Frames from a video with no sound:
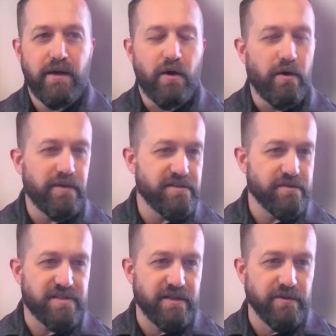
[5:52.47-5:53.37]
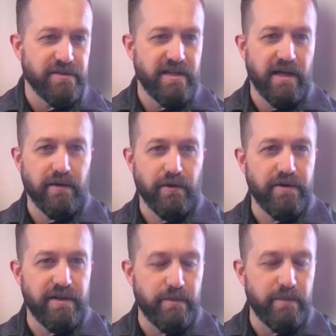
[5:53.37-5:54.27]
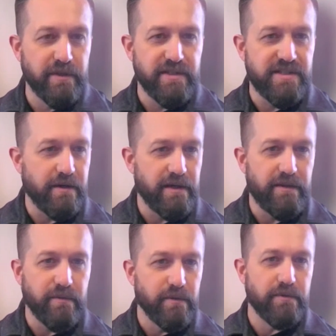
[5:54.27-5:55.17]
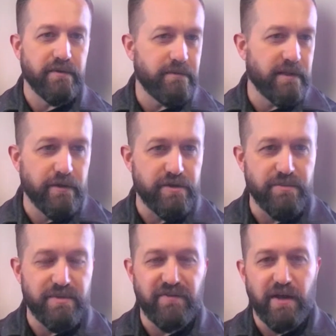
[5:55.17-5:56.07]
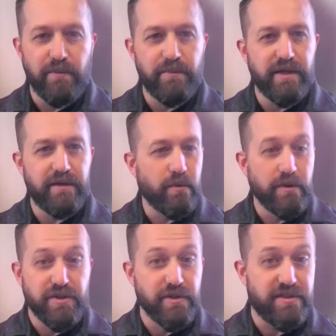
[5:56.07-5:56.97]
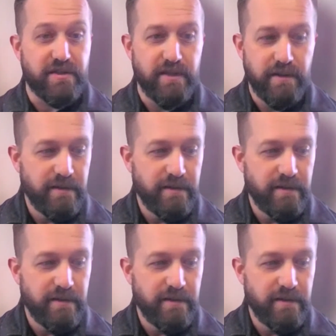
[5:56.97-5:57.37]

All these are skills that I learned in the military through leadership development or just,